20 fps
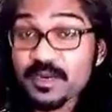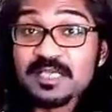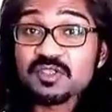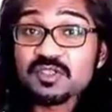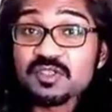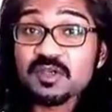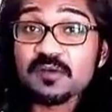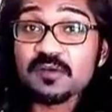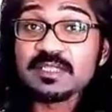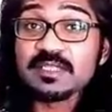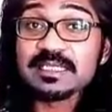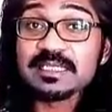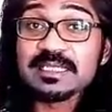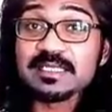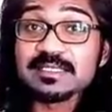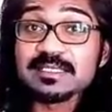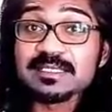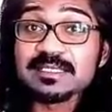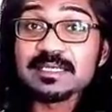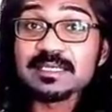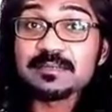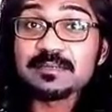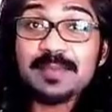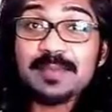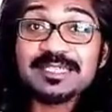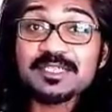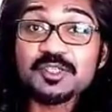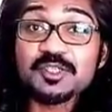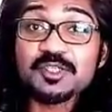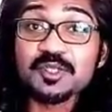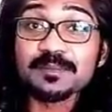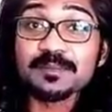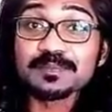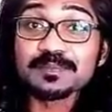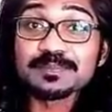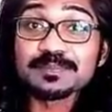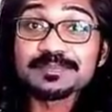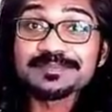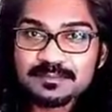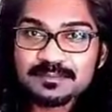of the leader didn't matter to them.
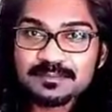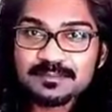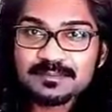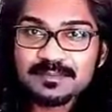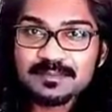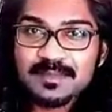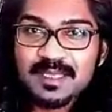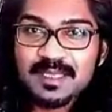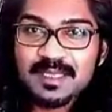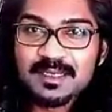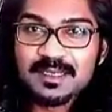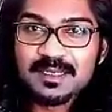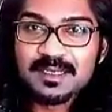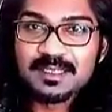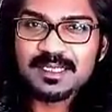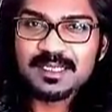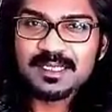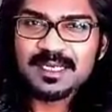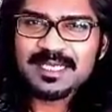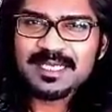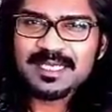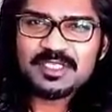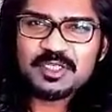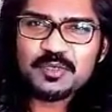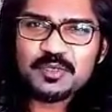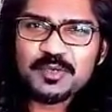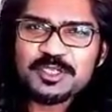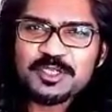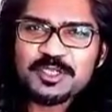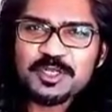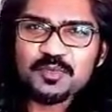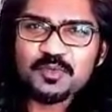The next question